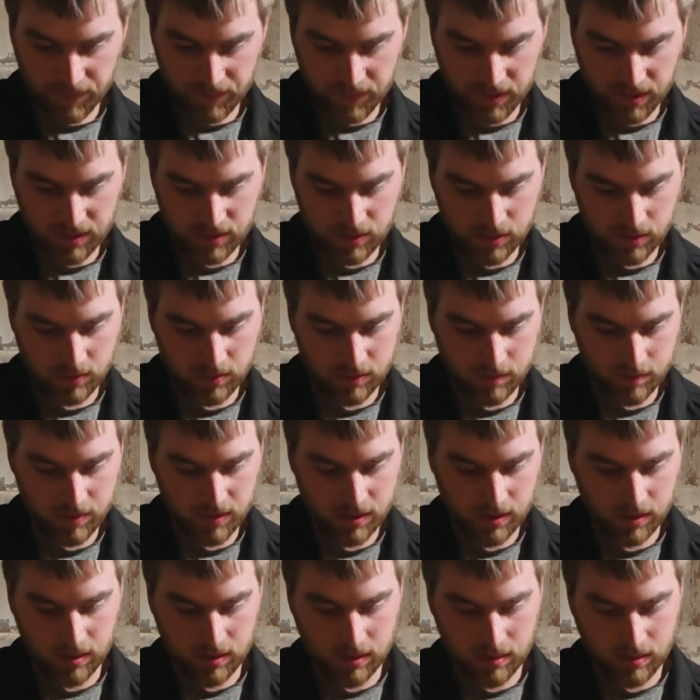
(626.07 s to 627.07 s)
this would
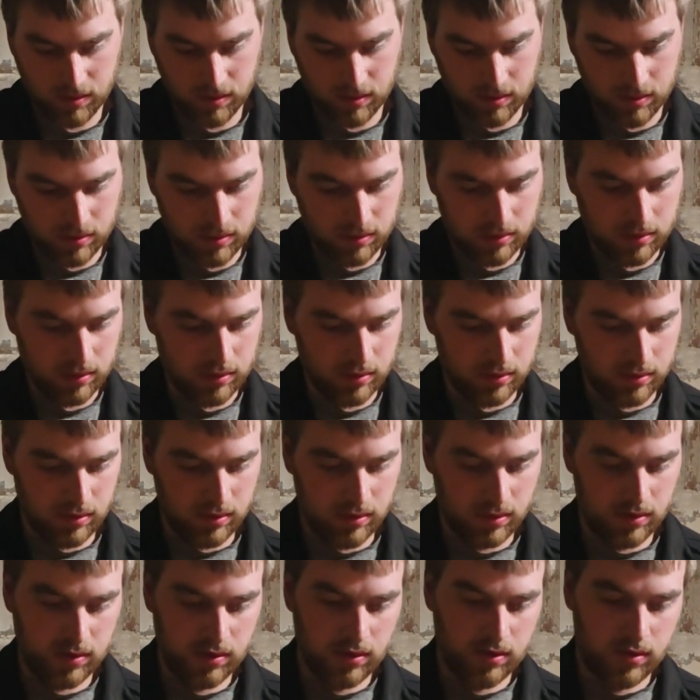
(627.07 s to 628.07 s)
be
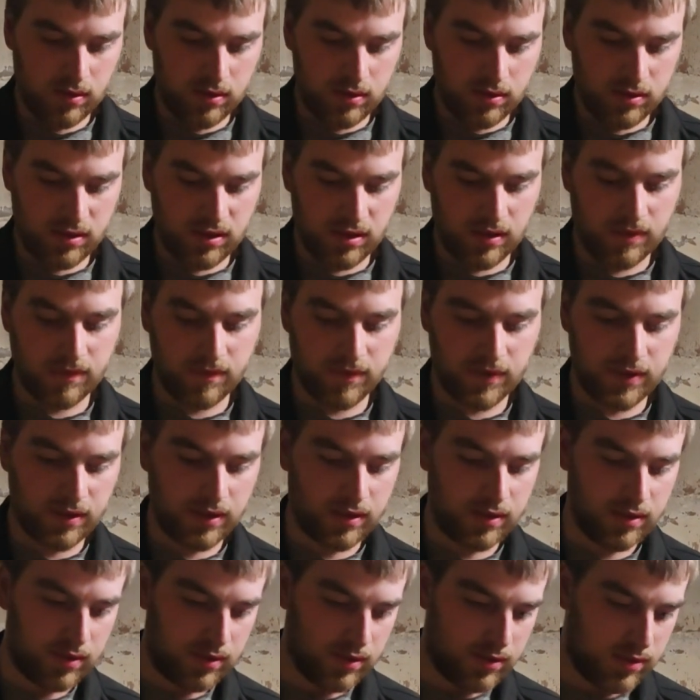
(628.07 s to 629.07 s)
something
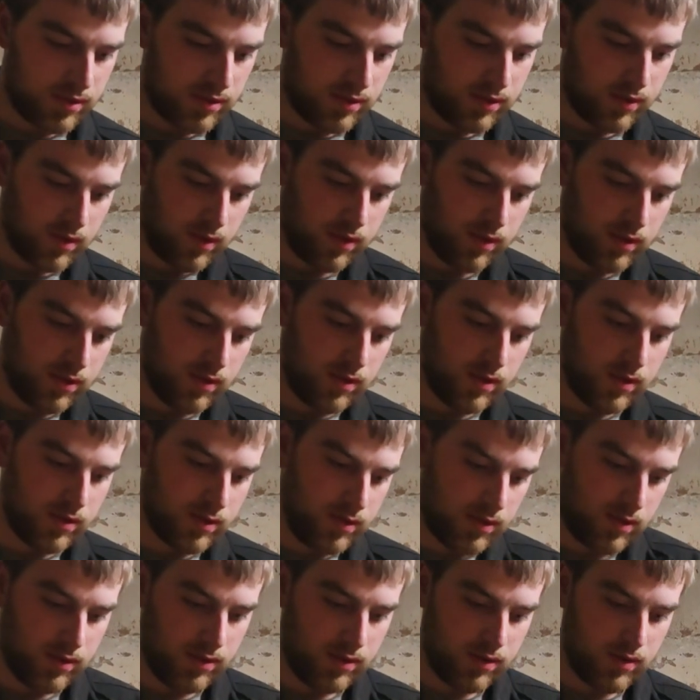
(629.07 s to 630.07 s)
very nice and
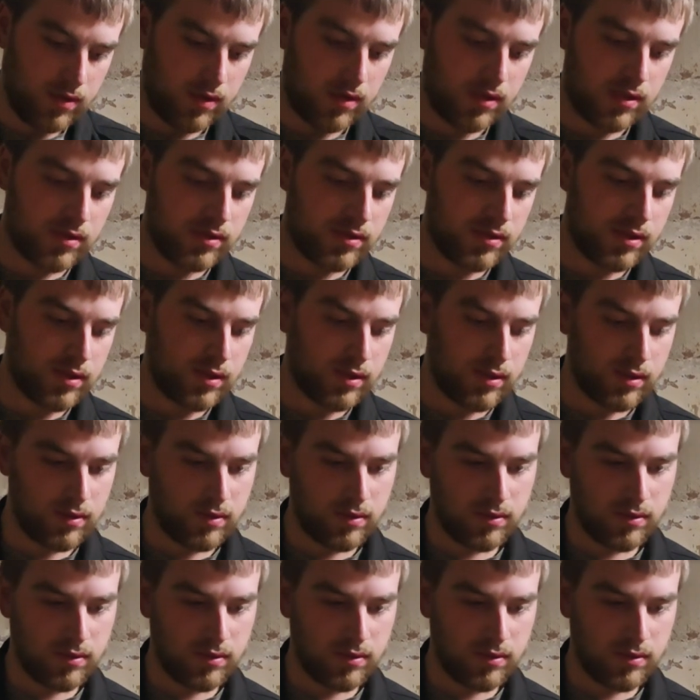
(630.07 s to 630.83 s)
easy.